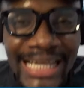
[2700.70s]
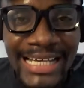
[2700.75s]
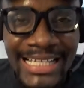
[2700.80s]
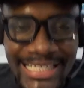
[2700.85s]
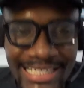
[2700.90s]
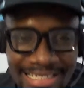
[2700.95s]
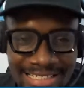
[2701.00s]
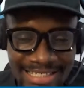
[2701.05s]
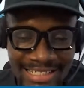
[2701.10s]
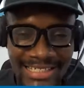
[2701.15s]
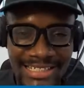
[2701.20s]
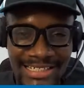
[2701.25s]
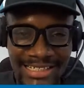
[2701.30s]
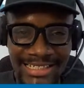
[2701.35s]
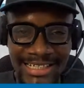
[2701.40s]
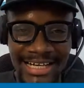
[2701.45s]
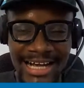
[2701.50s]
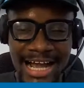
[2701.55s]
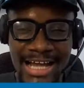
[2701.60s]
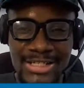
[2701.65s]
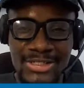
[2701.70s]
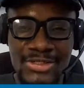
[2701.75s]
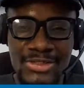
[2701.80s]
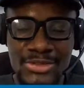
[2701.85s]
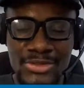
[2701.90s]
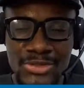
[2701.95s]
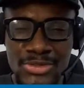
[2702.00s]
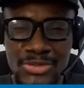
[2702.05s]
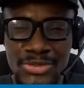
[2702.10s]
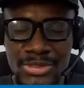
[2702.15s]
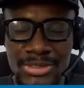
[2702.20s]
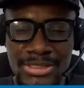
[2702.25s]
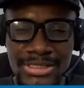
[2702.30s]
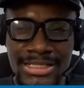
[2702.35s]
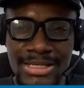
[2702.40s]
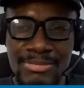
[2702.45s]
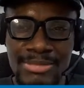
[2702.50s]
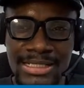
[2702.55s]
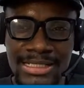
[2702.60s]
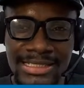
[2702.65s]
it is, I don't know.
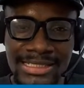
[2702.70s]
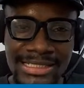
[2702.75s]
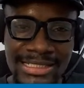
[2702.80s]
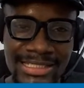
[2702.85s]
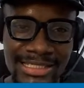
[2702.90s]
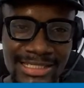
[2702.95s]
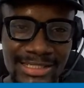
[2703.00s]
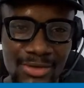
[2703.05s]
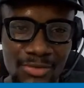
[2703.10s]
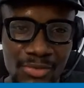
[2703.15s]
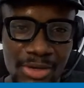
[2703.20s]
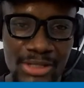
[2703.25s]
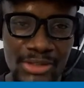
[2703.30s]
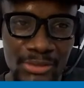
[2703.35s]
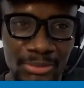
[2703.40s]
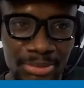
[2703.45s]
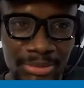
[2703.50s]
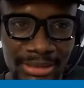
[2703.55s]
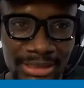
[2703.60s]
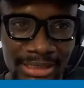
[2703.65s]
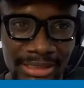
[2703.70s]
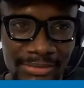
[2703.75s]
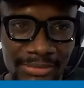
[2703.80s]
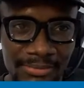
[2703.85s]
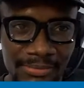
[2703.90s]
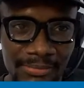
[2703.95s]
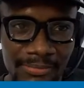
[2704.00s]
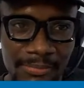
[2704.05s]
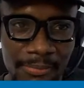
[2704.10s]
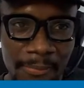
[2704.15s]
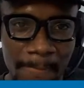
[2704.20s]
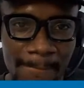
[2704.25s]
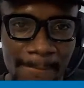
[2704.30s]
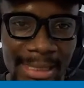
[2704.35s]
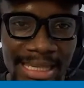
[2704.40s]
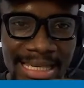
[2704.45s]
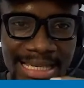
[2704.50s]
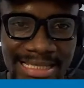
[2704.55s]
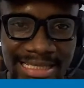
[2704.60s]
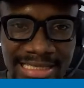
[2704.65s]
This is the way to put it.
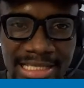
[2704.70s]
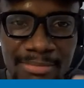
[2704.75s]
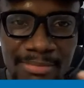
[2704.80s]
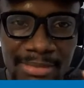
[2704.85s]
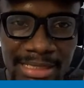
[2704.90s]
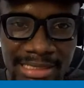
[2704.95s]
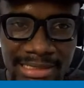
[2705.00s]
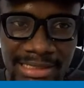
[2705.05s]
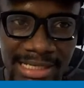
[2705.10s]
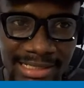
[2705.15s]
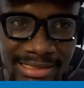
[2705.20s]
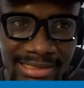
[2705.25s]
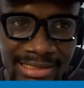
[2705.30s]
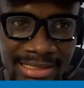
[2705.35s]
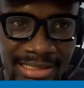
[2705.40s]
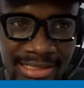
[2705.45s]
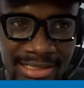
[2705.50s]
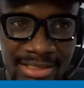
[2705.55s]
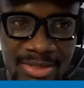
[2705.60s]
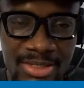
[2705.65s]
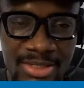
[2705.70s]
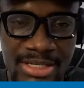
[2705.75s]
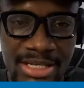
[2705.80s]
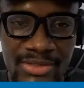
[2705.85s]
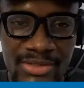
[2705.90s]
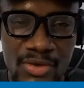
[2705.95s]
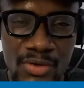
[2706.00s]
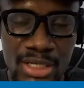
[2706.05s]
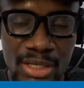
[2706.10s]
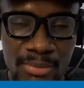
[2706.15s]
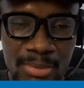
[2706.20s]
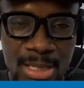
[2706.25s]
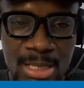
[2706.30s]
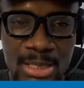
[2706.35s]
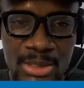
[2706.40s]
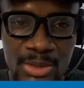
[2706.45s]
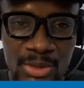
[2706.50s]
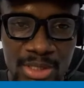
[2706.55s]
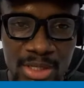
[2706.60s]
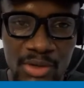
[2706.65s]
It's limitless. So there's no
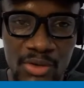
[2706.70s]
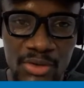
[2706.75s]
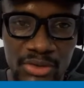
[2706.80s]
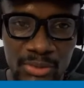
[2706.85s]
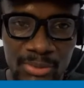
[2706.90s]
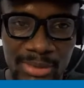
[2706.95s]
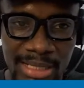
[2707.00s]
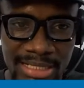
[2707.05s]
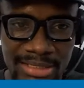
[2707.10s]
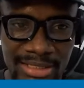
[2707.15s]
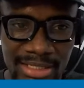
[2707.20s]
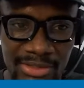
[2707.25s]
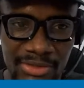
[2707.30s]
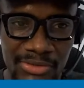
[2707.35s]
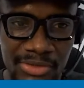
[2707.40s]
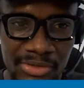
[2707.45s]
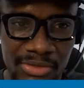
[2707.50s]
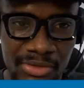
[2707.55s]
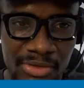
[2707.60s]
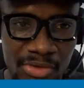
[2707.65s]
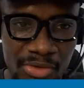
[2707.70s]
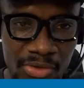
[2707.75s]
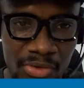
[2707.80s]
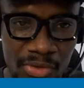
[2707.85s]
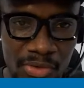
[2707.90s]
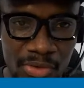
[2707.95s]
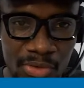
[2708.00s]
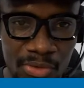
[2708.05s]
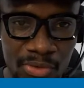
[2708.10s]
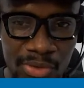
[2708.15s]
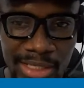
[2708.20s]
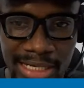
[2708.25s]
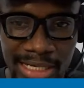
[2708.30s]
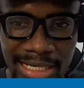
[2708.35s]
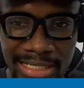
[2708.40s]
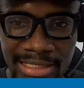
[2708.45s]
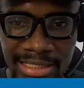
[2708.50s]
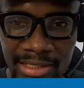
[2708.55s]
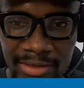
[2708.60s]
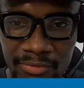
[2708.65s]
limit to the customization you can
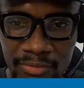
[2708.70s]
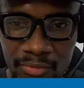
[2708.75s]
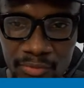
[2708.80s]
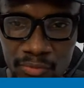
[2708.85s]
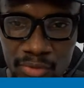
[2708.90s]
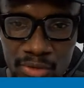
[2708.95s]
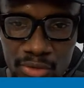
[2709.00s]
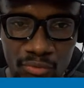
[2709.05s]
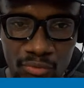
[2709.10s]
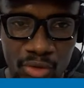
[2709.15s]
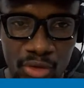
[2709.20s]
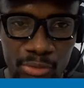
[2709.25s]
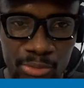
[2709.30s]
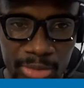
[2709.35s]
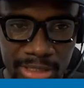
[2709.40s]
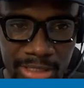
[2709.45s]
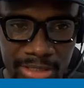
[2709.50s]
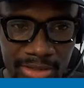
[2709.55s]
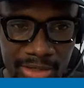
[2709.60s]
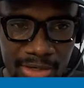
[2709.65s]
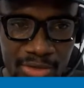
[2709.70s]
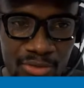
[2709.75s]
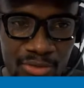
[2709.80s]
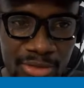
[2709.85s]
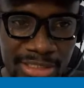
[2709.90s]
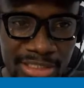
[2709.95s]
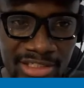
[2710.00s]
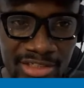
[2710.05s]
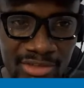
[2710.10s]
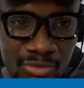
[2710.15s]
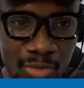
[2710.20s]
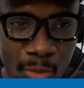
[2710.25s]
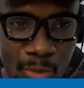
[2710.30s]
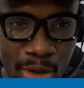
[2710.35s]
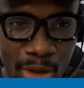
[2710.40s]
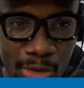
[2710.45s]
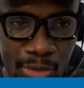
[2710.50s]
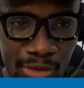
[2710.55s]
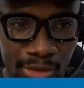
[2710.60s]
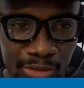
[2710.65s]
achieve with WordPress. So this is what
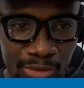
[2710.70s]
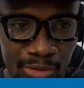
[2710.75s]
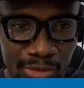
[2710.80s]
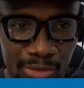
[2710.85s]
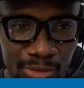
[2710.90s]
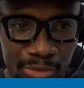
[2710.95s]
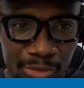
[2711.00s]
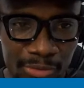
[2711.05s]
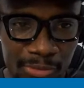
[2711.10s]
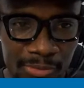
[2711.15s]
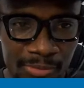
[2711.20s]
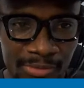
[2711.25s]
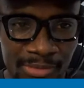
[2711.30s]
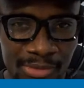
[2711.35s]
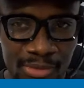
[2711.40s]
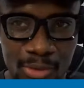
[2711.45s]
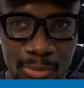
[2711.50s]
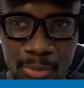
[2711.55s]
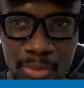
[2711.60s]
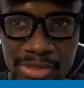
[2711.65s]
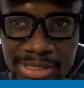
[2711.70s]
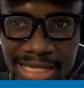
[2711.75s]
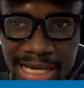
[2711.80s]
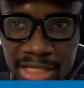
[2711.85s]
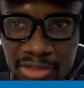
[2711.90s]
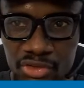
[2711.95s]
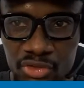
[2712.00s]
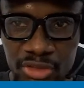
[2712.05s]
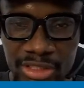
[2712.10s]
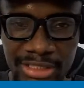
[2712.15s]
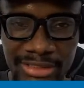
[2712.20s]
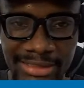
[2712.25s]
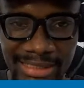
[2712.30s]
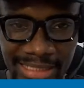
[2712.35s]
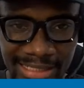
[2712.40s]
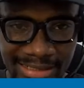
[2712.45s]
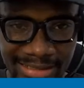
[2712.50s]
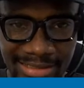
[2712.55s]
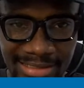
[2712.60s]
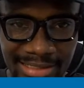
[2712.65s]
we are going to do to put that to the
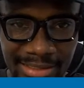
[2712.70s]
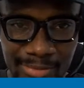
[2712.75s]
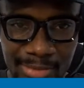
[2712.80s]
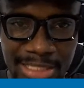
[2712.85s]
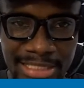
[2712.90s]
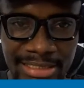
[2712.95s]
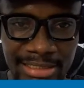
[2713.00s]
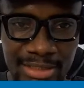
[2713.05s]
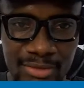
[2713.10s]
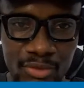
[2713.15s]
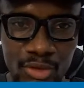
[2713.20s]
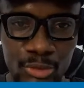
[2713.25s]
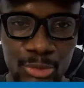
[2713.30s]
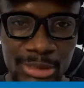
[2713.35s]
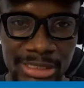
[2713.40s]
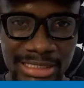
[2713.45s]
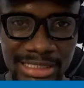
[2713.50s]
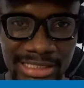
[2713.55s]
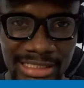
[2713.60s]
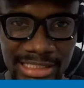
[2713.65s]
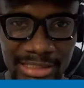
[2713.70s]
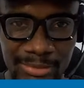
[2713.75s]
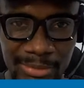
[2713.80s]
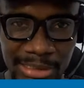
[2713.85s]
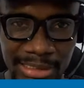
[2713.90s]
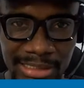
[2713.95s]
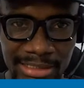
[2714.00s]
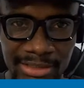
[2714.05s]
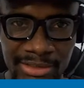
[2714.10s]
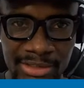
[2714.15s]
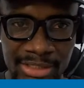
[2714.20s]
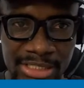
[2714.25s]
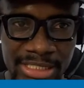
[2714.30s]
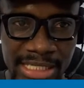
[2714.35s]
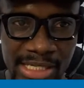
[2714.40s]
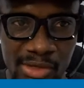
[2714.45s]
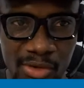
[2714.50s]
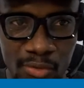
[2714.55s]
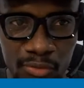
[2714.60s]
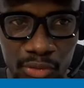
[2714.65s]
test. Be saying WordPress is limitless.
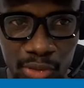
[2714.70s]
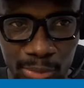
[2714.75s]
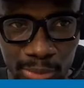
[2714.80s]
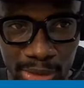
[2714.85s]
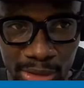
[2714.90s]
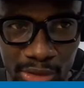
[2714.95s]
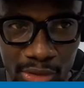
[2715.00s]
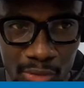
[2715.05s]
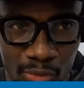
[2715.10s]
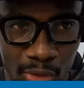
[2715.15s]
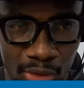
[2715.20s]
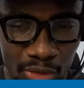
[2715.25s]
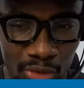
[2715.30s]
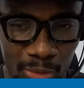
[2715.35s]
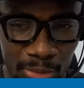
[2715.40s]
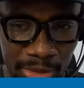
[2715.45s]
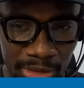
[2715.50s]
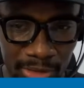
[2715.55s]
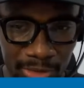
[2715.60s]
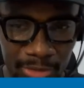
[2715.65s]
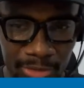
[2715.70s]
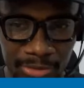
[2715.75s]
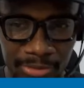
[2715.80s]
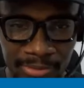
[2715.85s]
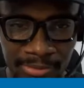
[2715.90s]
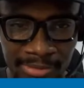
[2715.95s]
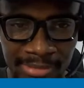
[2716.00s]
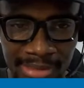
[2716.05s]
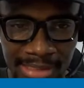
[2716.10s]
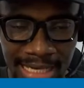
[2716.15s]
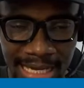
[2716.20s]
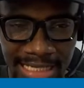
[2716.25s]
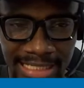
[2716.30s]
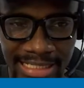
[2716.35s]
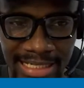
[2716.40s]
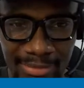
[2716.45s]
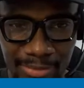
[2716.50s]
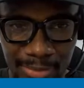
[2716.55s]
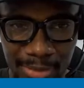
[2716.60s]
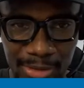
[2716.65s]
Think of something you want to build
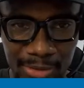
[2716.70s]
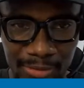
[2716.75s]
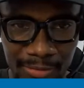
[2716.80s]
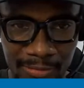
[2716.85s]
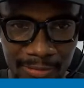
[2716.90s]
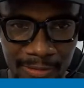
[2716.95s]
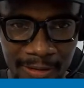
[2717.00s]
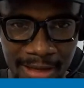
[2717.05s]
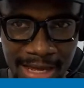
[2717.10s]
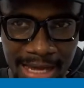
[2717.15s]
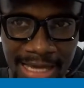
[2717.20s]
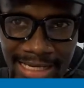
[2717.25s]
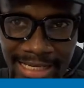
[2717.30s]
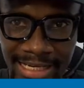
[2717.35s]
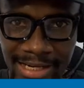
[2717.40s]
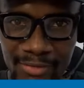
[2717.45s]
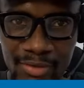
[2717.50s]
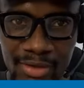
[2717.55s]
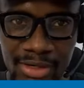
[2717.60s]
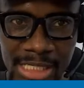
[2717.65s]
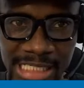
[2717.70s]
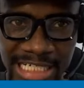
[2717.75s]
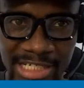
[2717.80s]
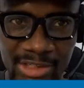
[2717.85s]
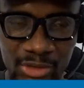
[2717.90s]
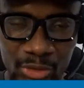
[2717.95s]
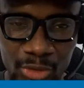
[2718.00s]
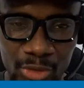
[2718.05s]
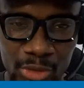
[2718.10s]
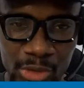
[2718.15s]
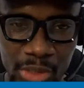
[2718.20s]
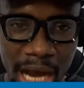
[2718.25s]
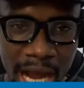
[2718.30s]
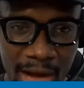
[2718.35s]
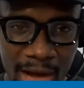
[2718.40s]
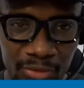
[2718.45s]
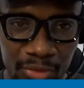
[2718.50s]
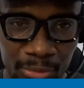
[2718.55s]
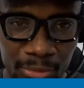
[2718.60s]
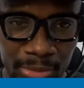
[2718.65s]
and let me know. And I can quickly show you
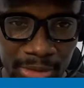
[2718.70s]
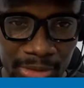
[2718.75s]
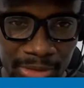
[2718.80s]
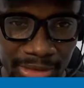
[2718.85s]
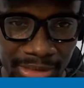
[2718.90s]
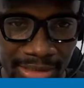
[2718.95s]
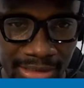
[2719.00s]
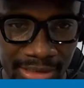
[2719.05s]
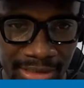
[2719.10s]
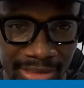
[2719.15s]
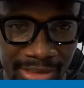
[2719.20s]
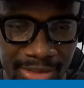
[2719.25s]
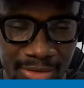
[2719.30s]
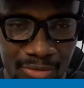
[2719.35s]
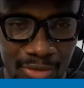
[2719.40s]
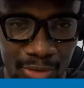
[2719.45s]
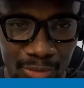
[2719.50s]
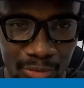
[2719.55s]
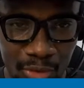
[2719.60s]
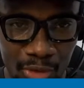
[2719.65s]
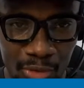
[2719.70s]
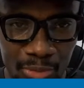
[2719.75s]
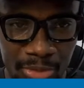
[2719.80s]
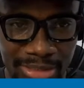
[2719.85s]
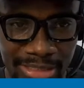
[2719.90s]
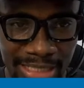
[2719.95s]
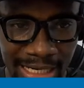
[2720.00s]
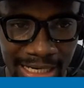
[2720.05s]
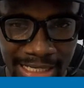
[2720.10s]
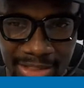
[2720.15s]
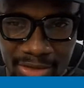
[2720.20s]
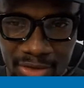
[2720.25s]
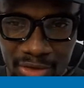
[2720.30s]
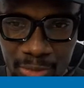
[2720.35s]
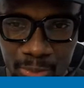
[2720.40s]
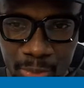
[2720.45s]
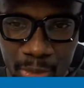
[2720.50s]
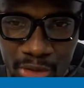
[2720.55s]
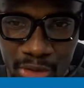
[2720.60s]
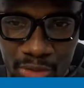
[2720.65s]
how to build it with WordPress. I can
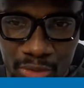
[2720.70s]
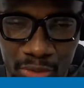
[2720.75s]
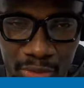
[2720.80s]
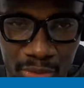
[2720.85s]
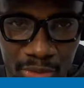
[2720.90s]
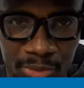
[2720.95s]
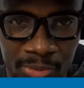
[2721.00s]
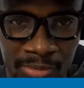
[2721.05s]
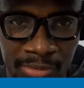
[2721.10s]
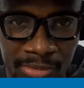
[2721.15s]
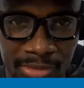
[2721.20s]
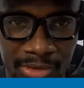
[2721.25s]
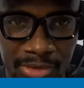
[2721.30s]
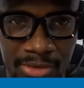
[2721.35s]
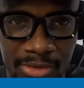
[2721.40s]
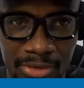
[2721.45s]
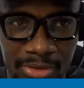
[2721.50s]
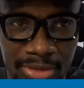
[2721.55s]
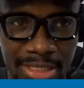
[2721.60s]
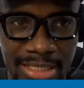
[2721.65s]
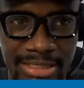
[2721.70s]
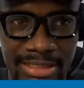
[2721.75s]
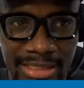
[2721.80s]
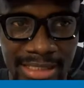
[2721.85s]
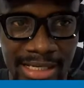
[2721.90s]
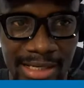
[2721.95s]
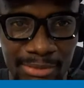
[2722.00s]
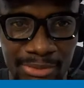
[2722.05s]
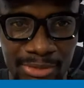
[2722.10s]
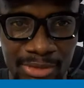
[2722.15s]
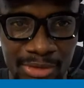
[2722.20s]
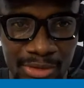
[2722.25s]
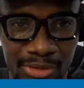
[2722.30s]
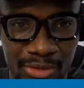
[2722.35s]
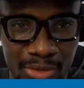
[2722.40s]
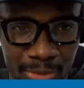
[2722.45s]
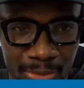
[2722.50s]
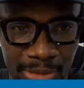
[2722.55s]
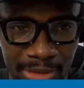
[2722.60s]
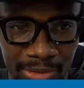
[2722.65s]
just point you to the steps
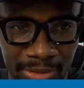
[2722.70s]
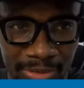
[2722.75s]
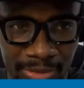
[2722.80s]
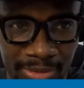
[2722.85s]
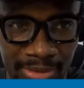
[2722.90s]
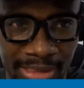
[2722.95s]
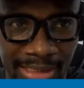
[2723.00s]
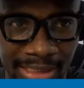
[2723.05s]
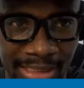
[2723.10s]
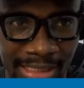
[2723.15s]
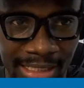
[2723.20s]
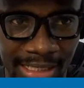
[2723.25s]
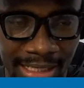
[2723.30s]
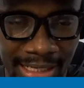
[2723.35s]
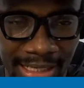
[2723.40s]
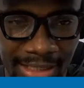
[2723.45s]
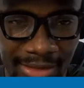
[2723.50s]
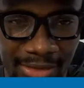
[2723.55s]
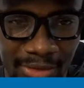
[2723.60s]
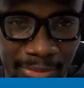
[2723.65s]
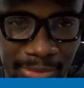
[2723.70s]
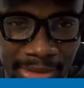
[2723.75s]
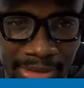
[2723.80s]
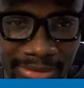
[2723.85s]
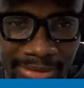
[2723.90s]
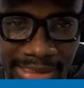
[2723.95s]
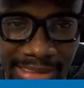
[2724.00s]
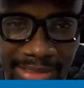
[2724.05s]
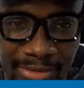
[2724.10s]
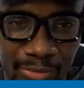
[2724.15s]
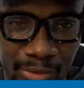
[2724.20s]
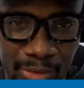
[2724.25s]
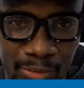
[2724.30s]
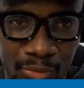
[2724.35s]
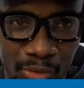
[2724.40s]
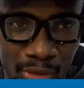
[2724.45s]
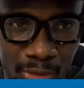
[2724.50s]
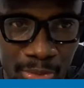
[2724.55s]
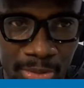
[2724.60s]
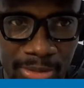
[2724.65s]
to build it with
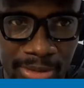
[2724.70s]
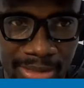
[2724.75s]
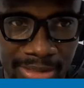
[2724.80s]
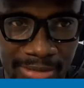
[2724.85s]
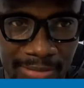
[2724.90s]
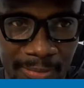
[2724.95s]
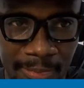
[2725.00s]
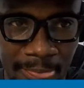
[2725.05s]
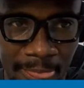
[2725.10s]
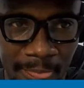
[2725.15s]
WordPress.